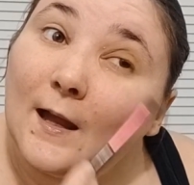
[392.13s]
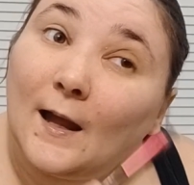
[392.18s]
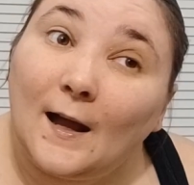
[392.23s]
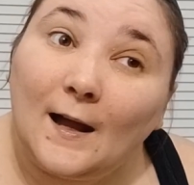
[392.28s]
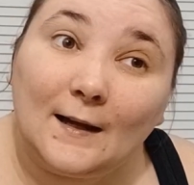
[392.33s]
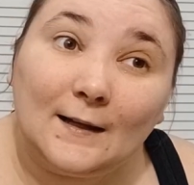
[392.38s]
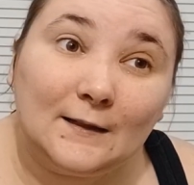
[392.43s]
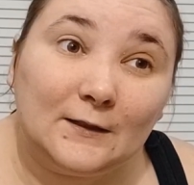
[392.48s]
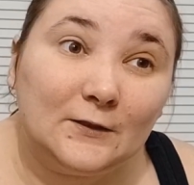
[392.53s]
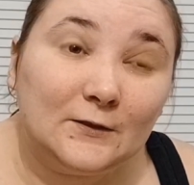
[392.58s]

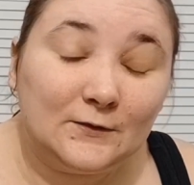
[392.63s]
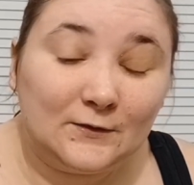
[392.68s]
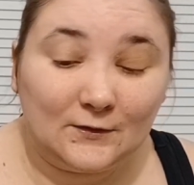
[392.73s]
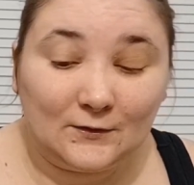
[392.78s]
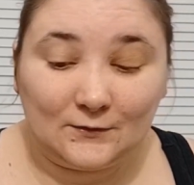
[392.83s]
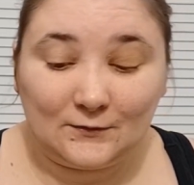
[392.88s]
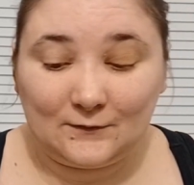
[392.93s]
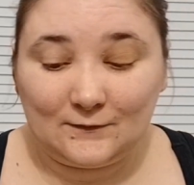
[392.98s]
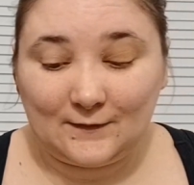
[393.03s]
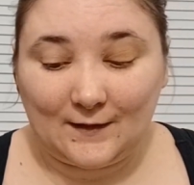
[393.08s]
I used
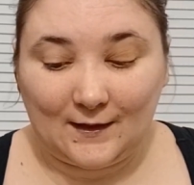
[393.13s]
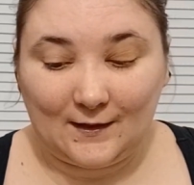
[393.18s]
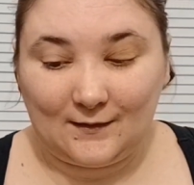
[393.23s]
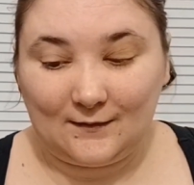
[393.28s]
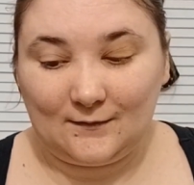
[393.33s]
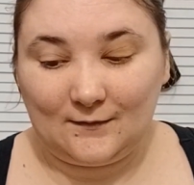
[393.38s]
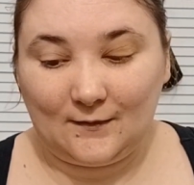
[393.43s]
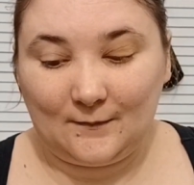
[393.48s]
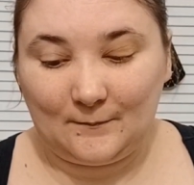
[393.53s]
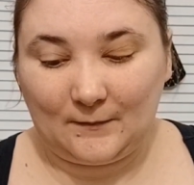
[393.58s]
to do that,
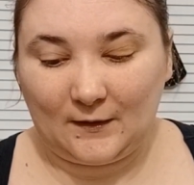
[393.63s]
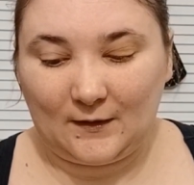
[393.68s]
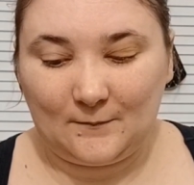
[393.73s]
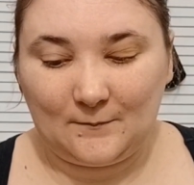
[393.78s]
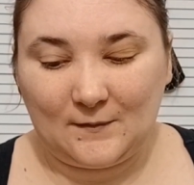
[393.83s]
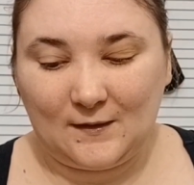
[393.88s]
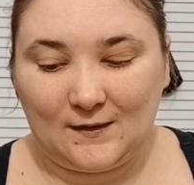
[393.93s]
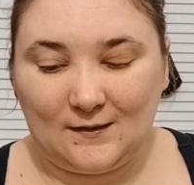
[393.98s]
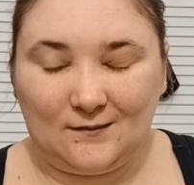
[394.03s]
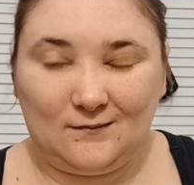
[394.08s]
but I'm
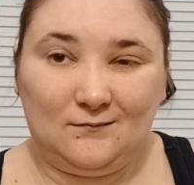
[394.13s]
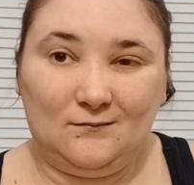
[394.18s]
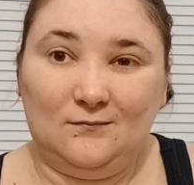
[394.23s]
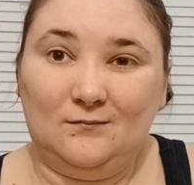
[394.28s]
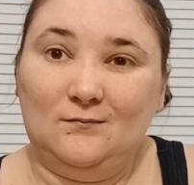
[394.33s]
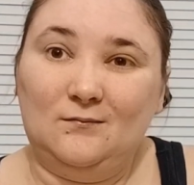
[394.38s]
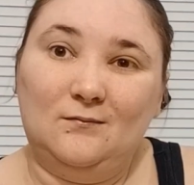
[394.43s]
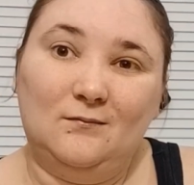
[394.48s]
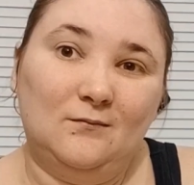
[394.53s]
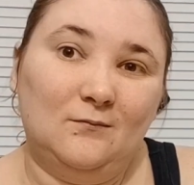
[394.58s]
like,
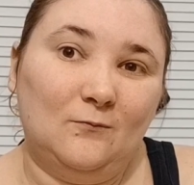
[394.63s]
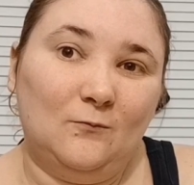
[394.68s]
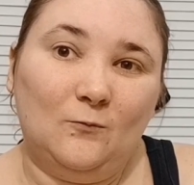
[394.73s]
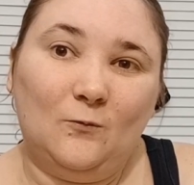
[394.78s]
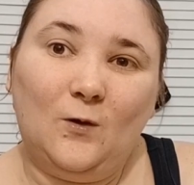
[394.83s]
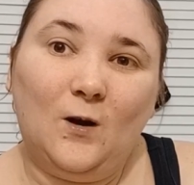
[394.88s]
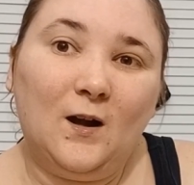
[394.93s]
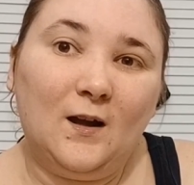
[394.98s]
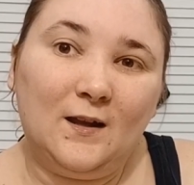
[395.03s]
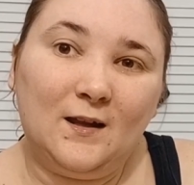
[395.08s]

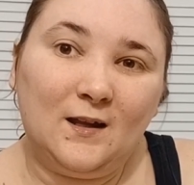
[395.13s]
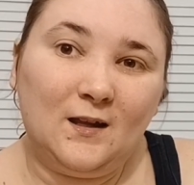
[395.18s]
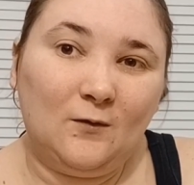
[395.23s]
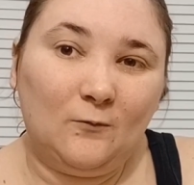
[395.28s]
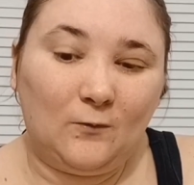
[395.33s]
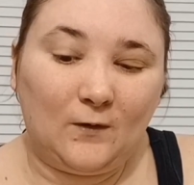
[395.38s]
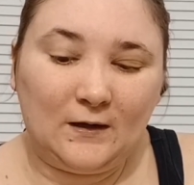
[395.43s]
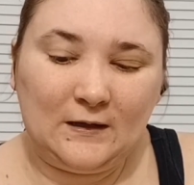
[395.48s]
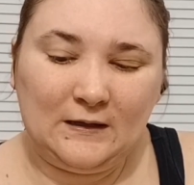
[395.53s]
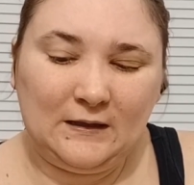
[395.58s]
why
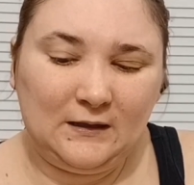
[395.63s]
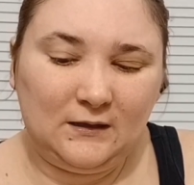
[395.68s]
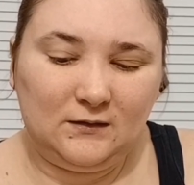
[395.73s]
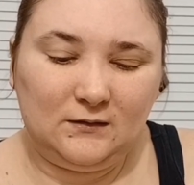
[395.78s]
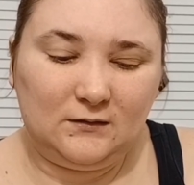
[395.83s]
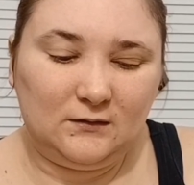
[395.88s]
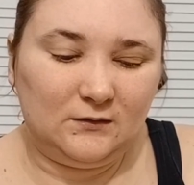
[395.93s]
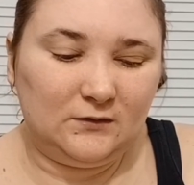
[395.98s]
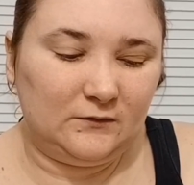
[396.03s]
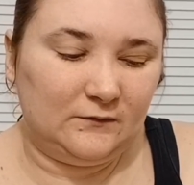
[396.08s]

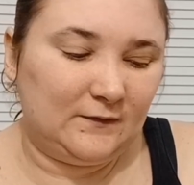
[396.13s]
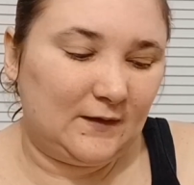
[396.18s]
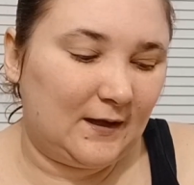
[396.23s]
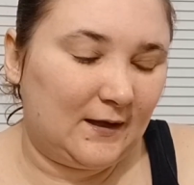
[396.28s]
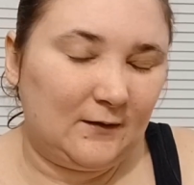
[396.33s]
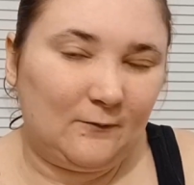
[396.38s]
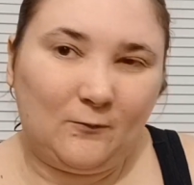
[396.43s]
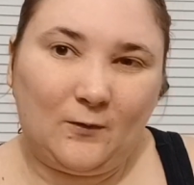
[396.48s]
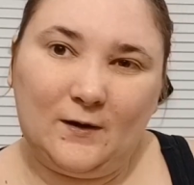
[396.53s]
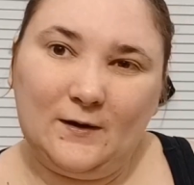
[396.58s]
do
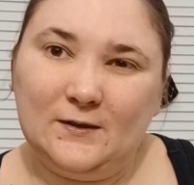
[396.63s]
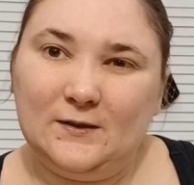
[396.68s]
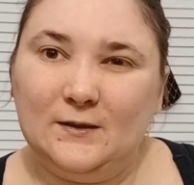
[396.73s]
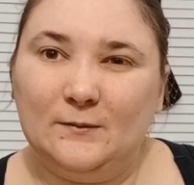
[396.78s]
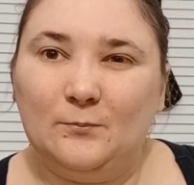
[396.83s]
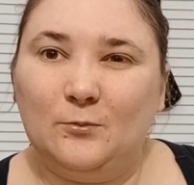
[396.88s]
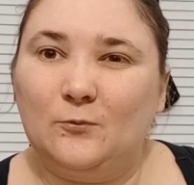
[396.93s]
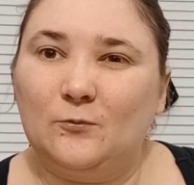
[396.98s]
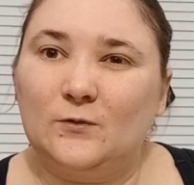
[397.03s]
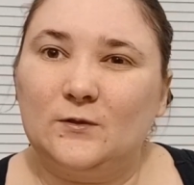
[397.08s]
that? Why
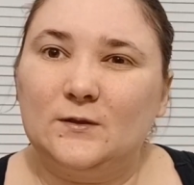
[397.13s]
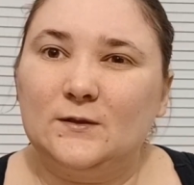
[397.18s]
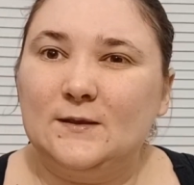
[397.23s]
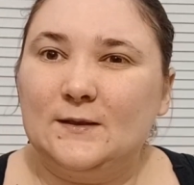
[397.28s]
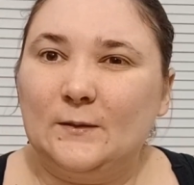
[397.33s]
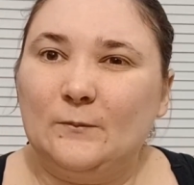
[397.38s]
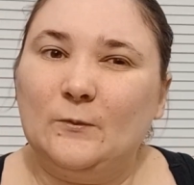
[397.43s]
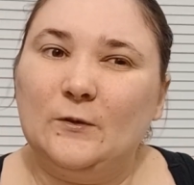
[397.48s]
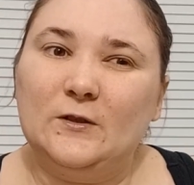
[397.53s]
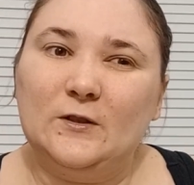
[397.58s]
support
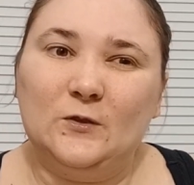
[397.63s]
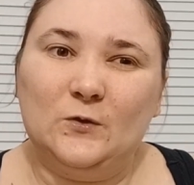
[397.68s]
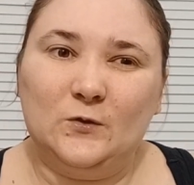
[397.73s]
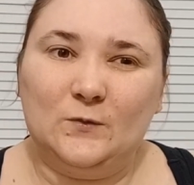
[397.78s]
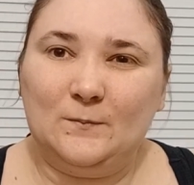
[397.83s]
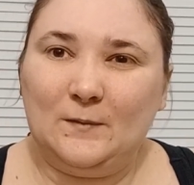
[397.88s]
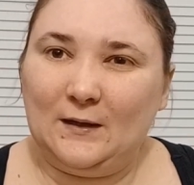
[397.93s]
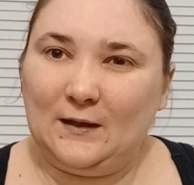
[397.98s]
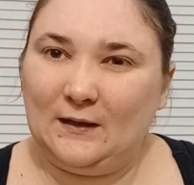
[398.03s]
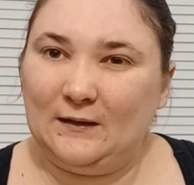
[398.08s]
someone who's
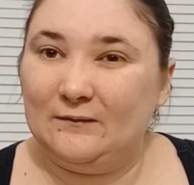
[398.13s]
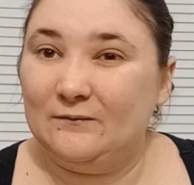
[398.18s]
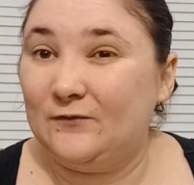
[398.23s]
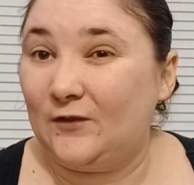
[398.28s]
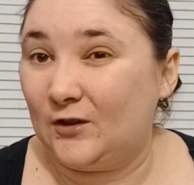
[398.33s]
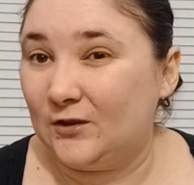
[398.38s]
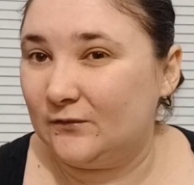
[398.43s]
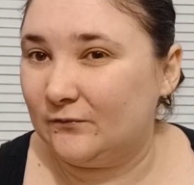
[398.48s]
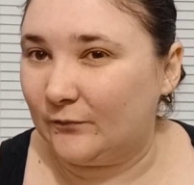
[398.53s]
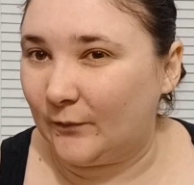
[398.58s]
making
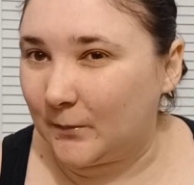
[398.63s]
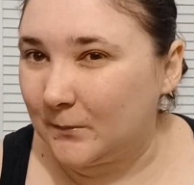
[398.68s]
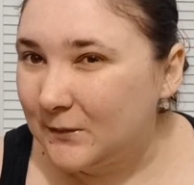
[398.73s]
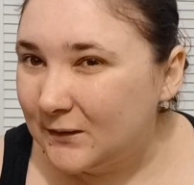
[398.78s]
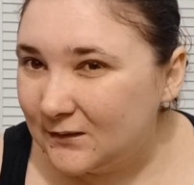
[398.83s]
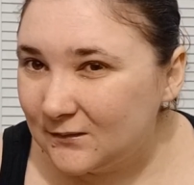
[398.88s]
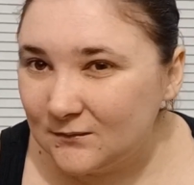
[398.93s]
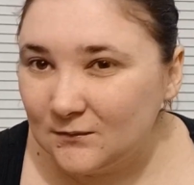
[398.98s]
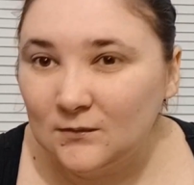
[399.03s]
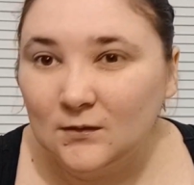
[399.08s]
fun of
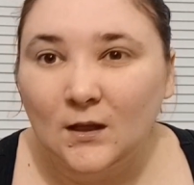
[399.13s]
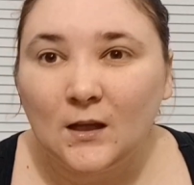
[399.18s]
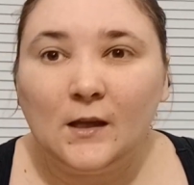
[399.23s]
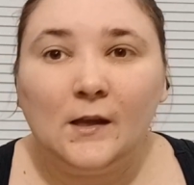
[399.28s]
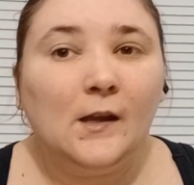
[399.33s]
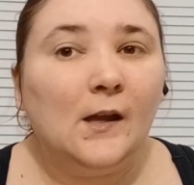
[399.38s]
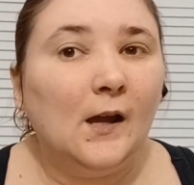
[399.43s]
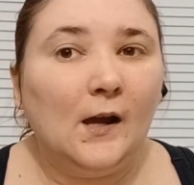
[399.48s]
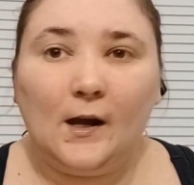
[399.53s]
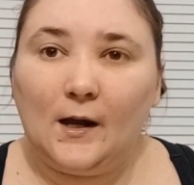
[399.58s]
women?
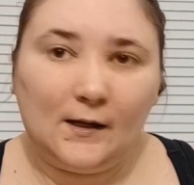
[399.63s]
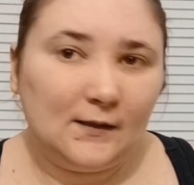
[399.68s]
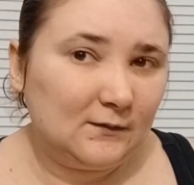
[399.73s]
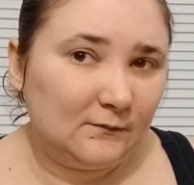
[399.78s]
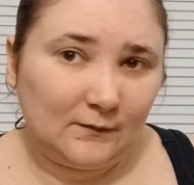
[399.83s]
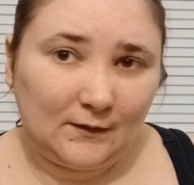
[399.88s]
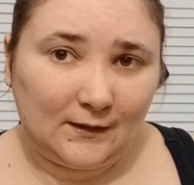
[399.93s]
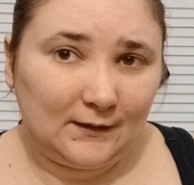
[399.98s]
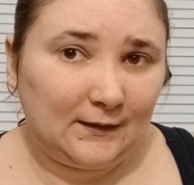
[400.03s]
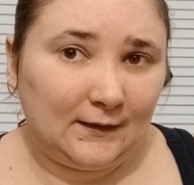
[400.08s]
I
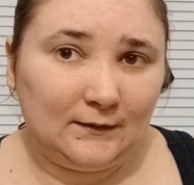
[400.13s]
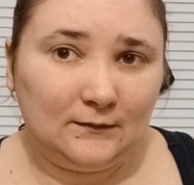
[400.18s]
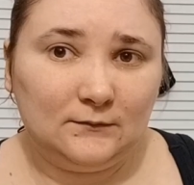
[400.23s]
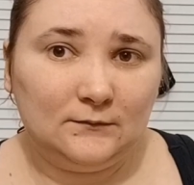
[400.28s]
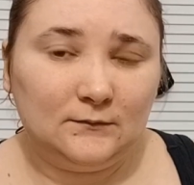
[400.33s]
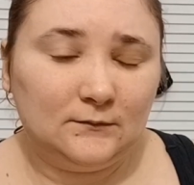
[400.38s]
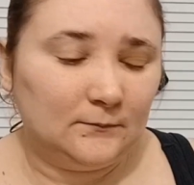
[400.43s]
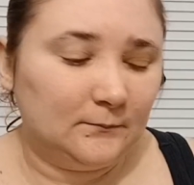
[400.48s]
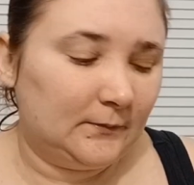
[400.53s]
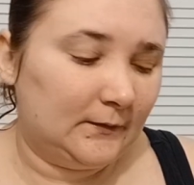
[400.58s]
don't get it,
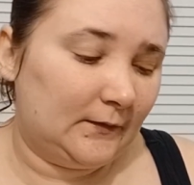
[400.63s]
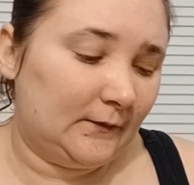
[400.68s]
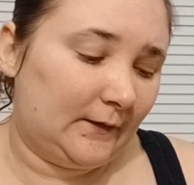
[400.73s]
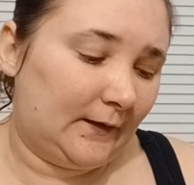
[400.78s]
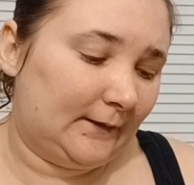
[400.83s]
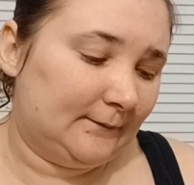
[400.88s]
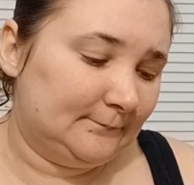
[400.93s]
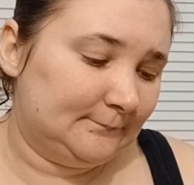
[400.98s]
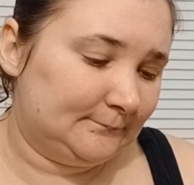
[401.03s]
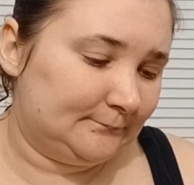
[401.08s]
but
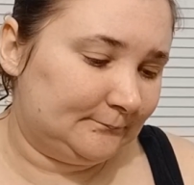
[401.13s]
okay.